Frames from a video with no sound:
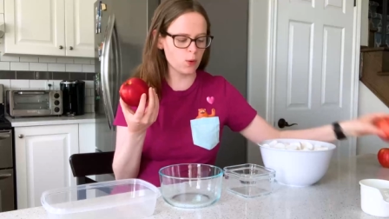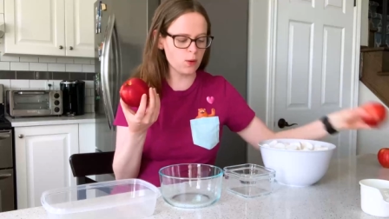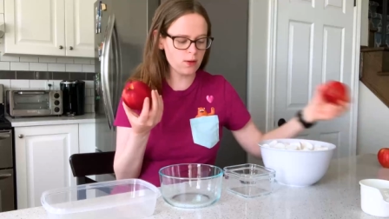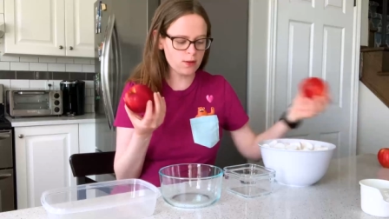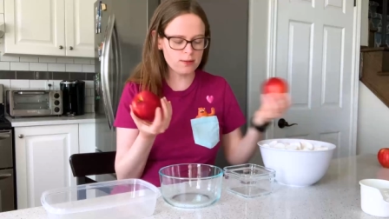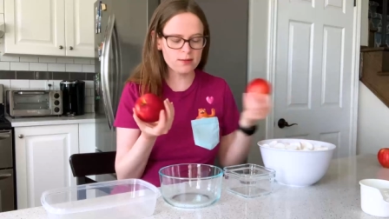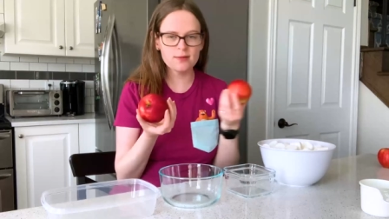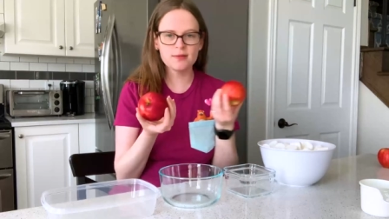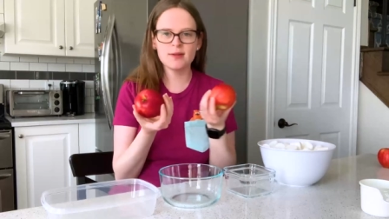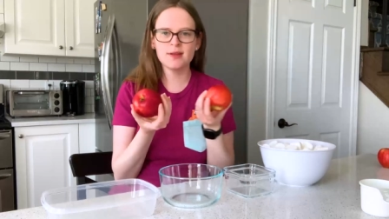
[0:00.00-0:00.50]

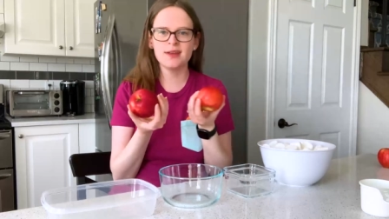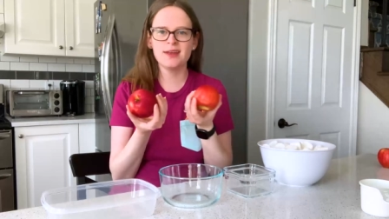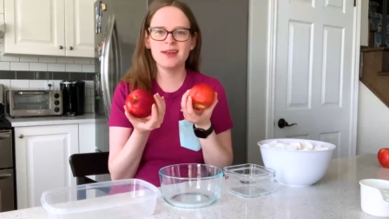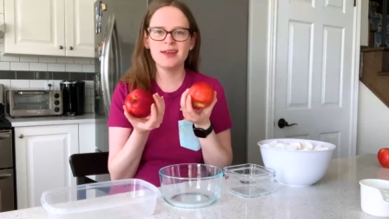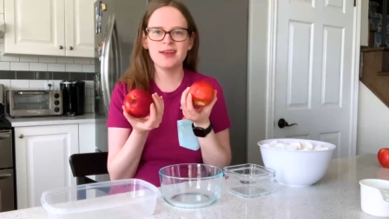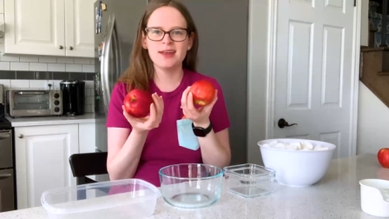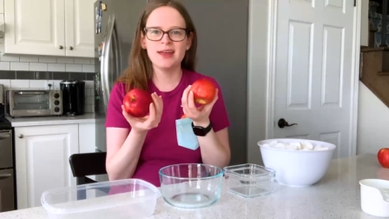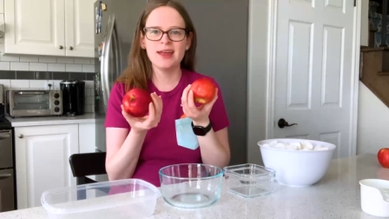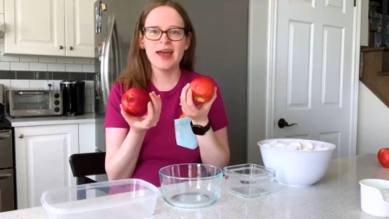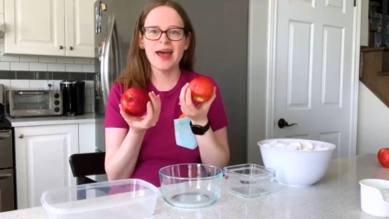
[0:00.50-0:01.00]

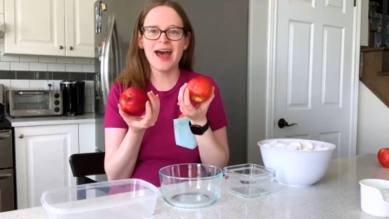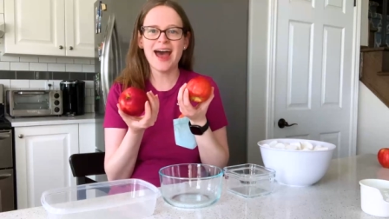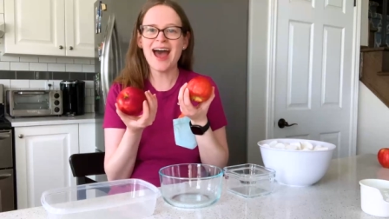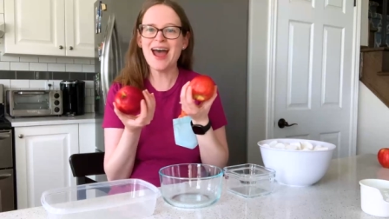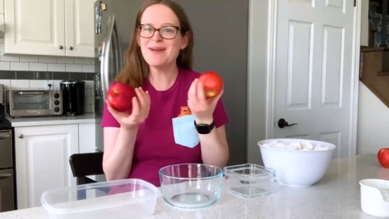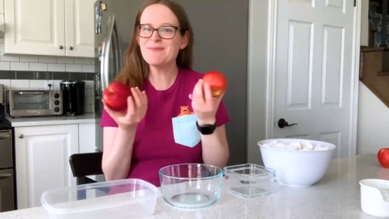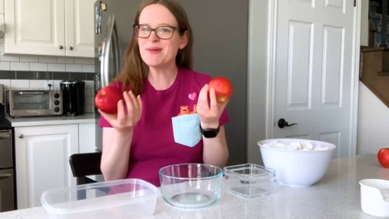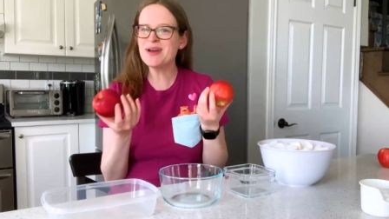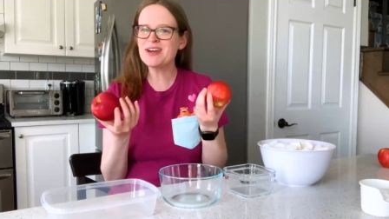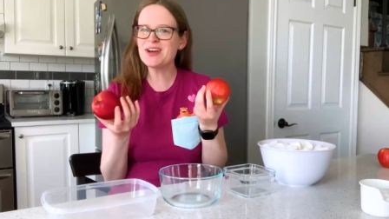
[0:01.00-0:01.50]

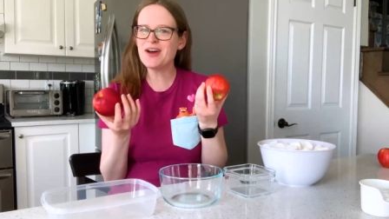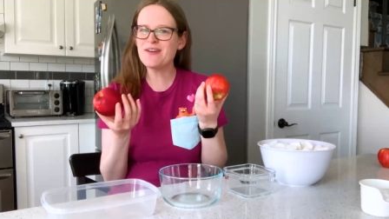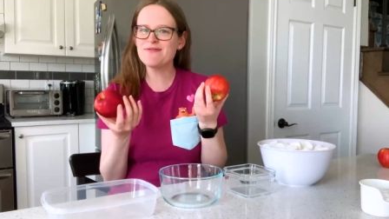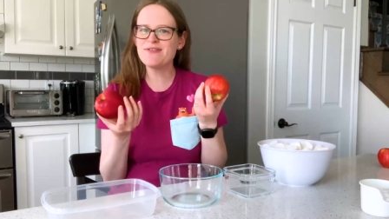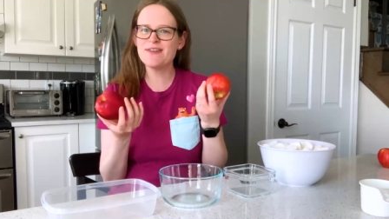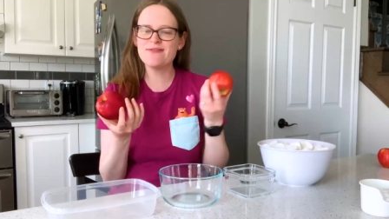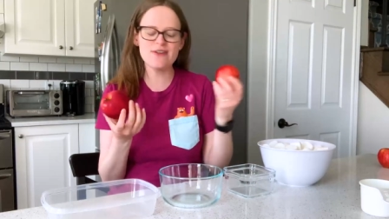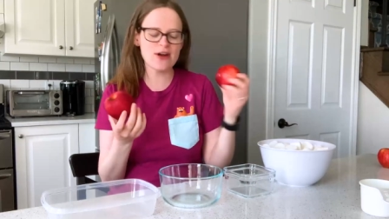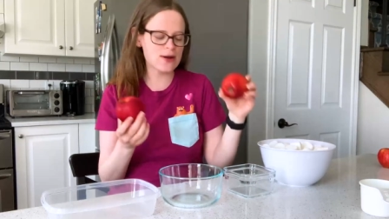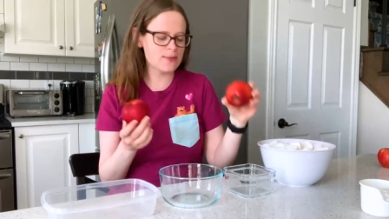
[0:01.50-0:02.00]
I might not
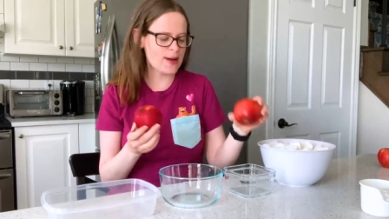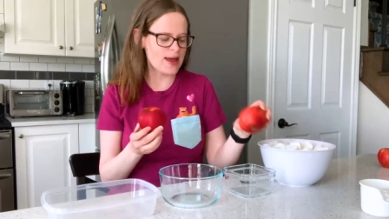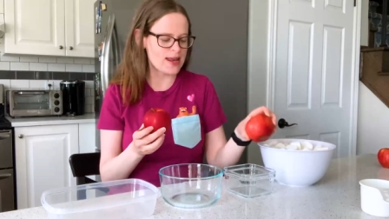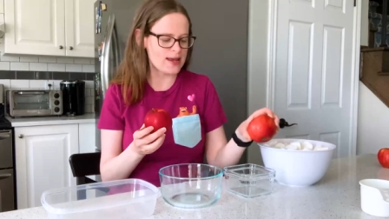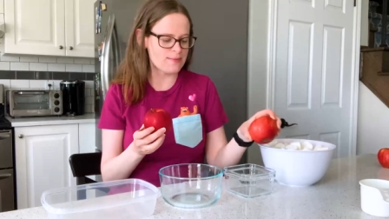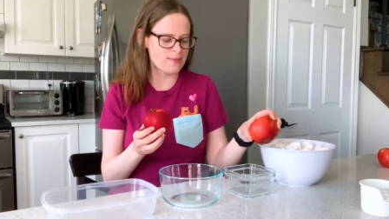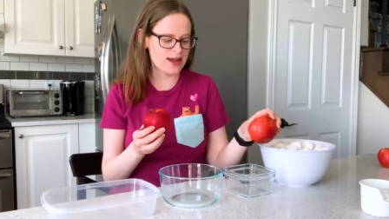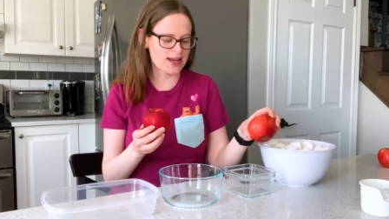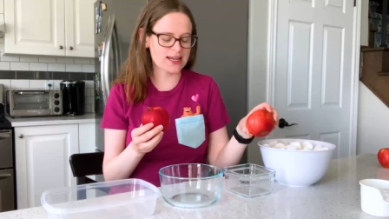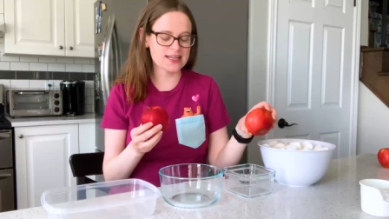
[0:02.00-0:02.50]
fit very many in
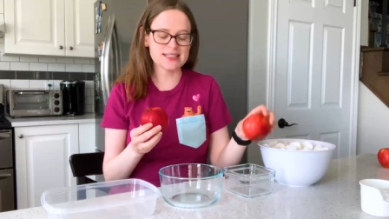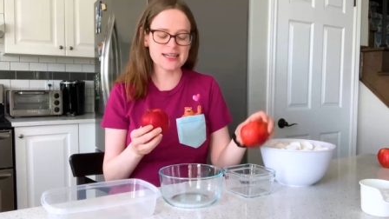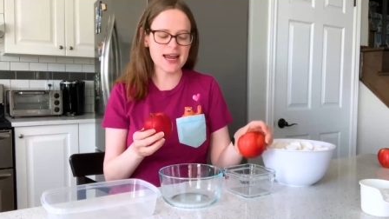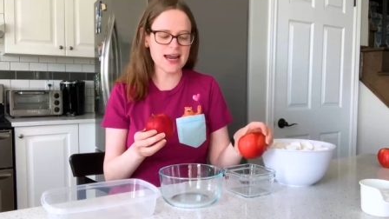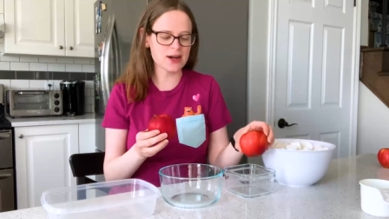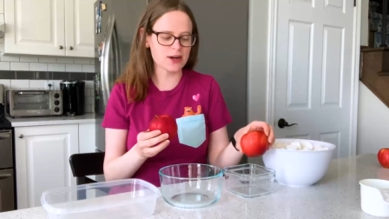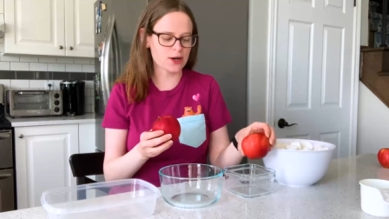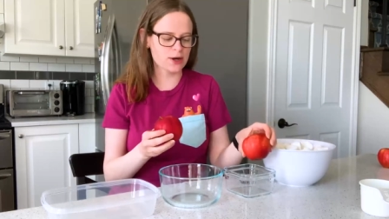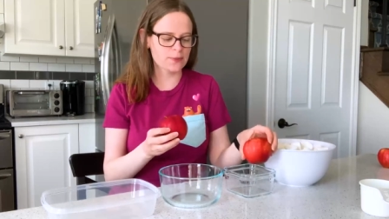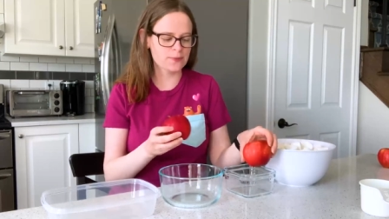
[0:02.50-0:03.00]
my
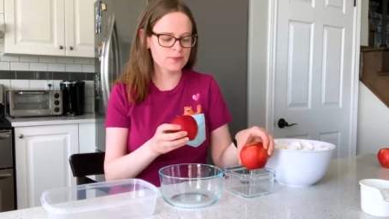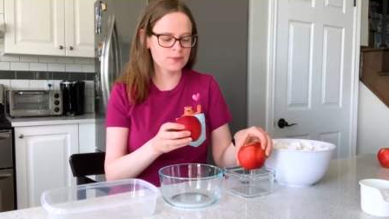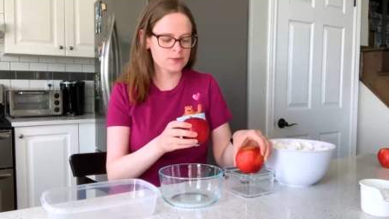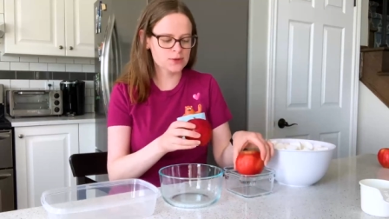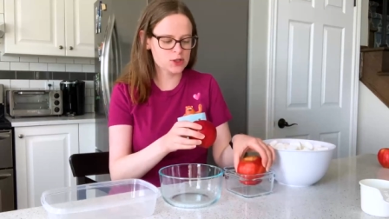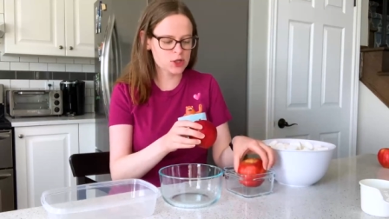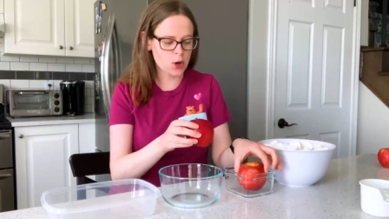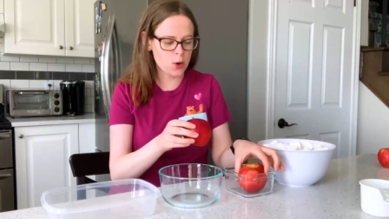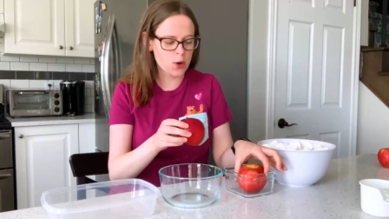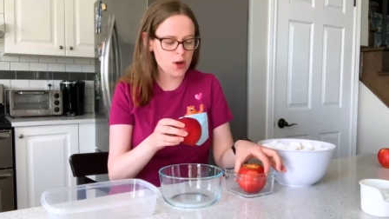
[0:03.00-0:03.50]
container.
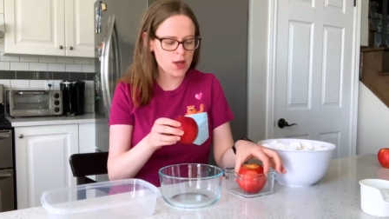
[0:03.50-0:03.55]
So